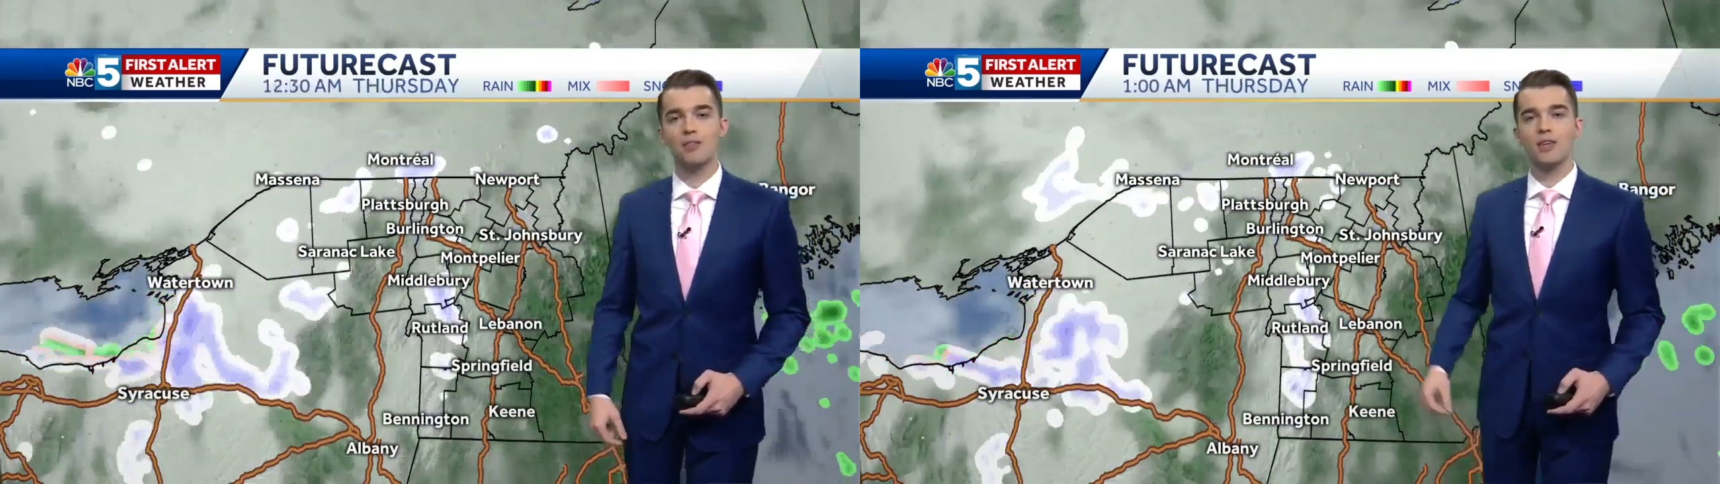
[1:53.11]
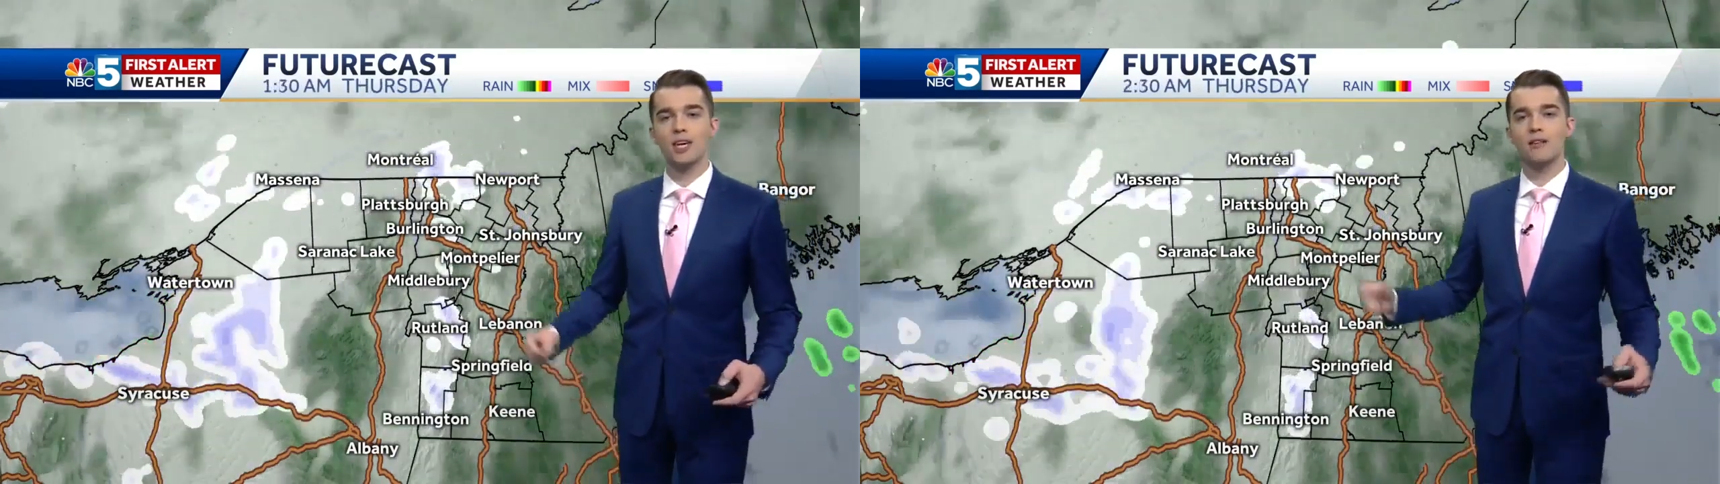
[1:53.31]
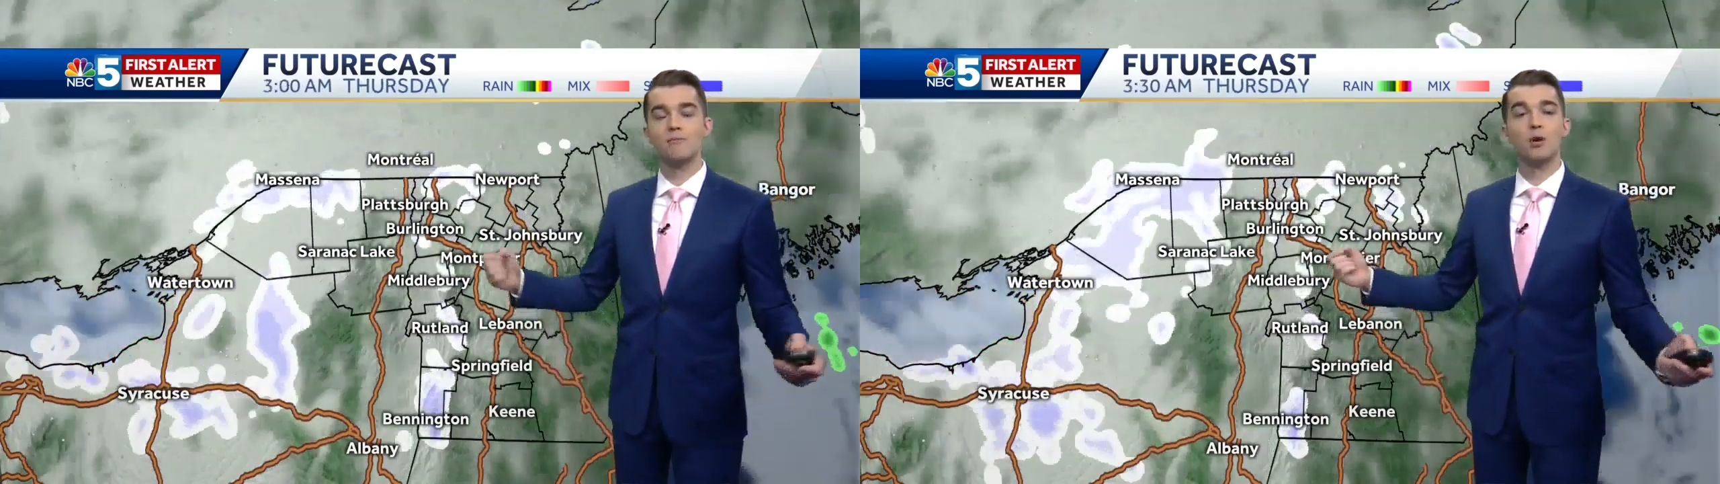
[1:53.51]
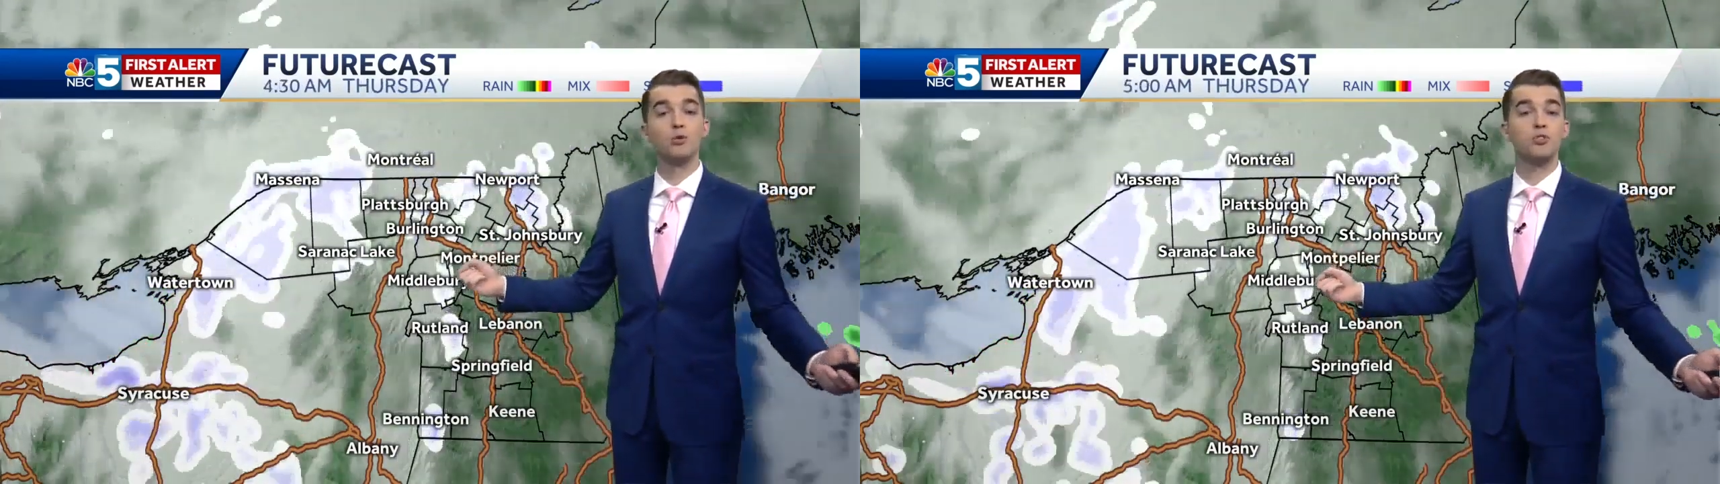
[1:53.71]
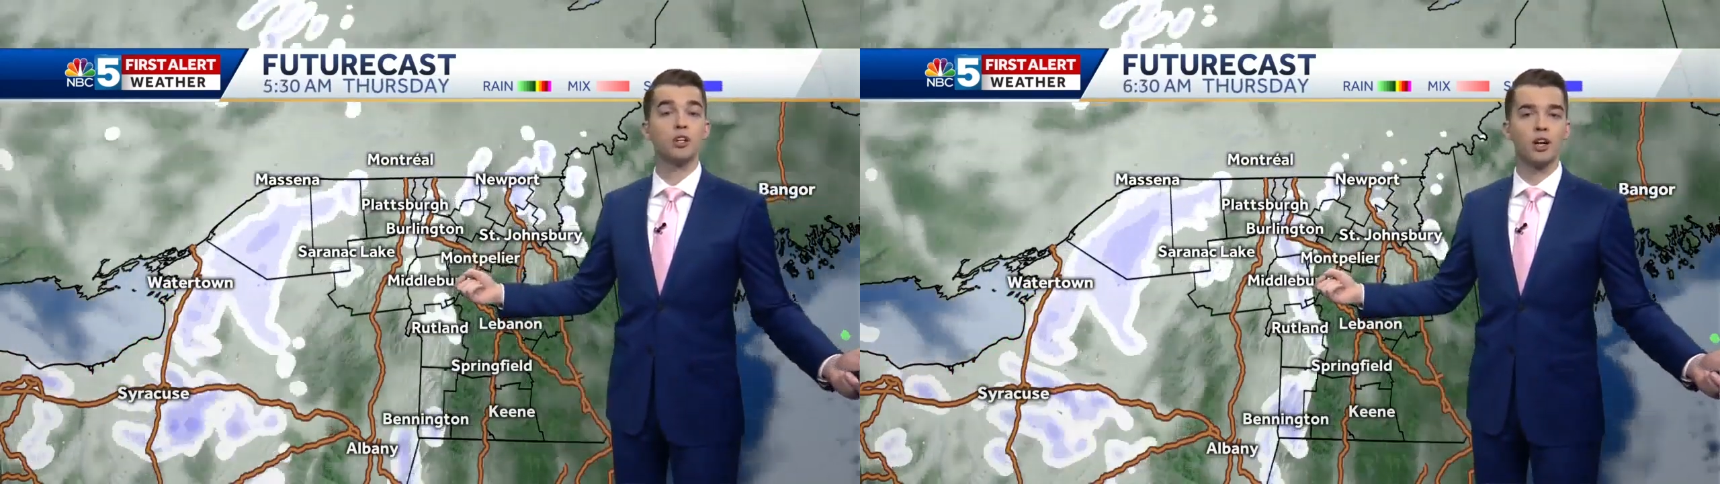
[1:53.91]
I think at
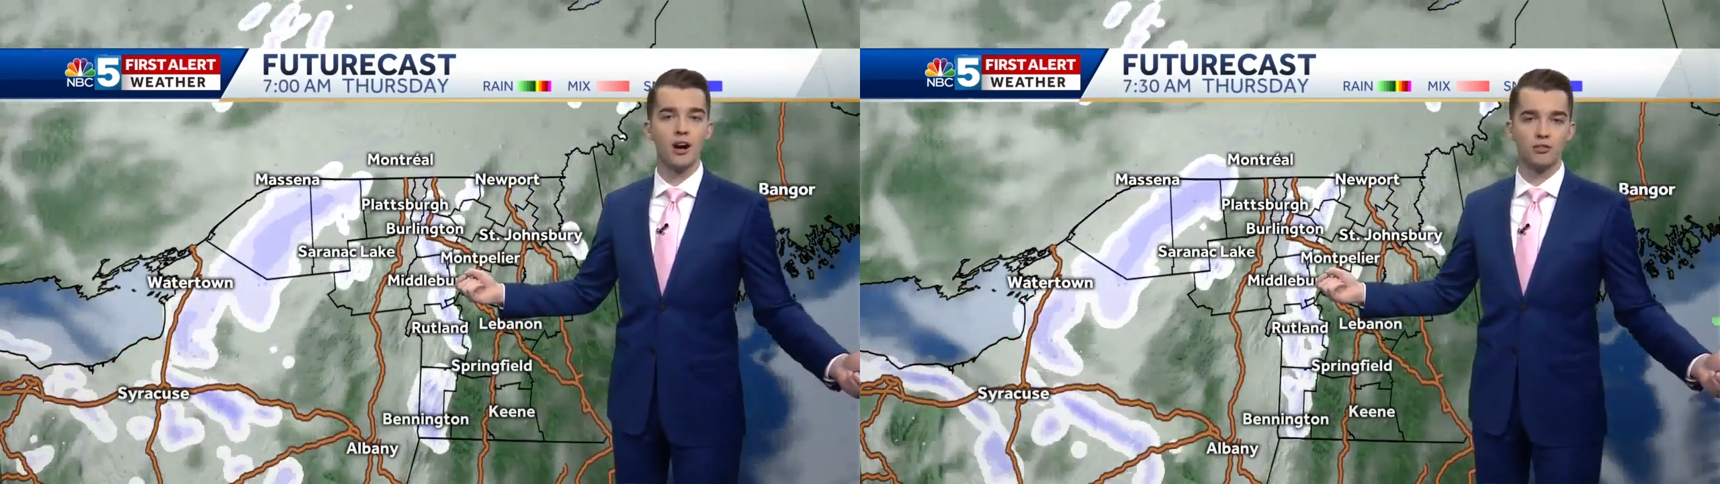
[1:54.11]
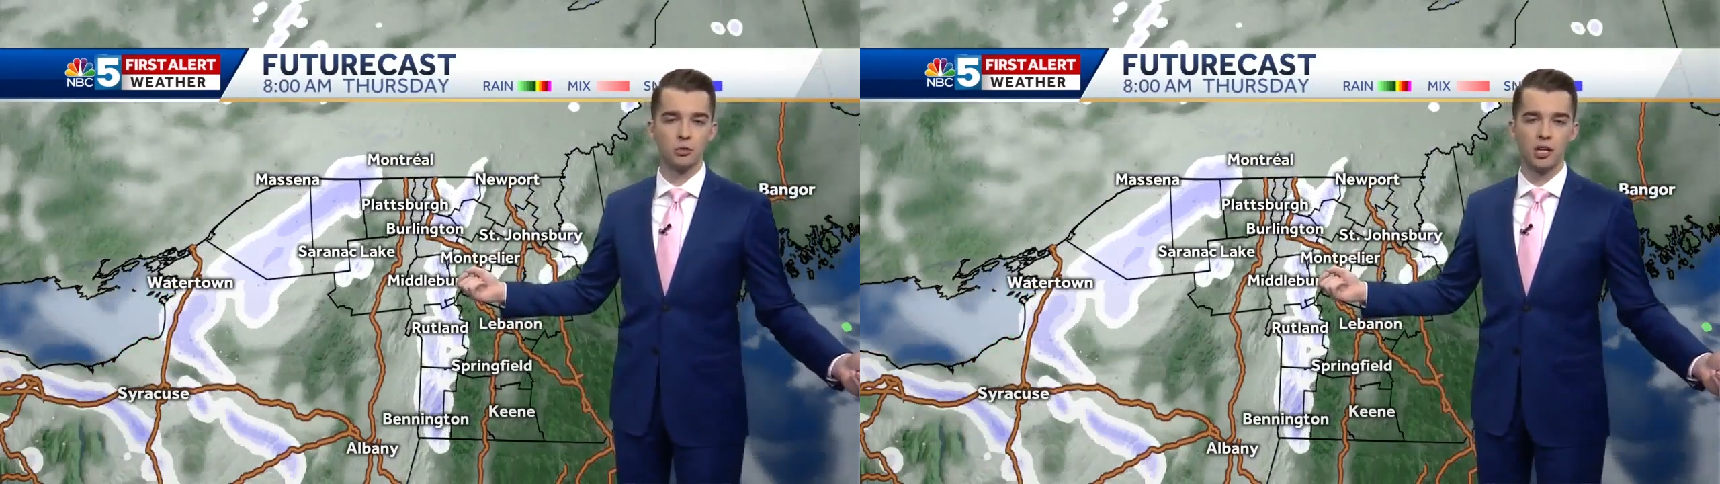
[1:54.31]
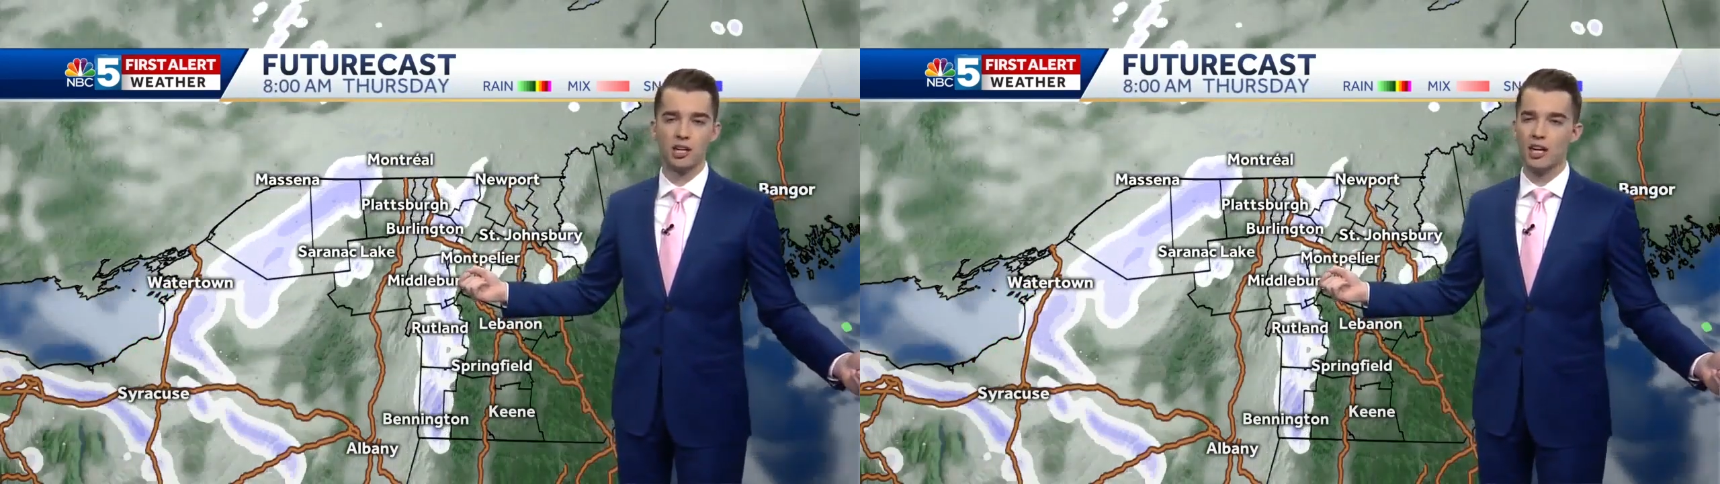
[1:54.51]
most a covering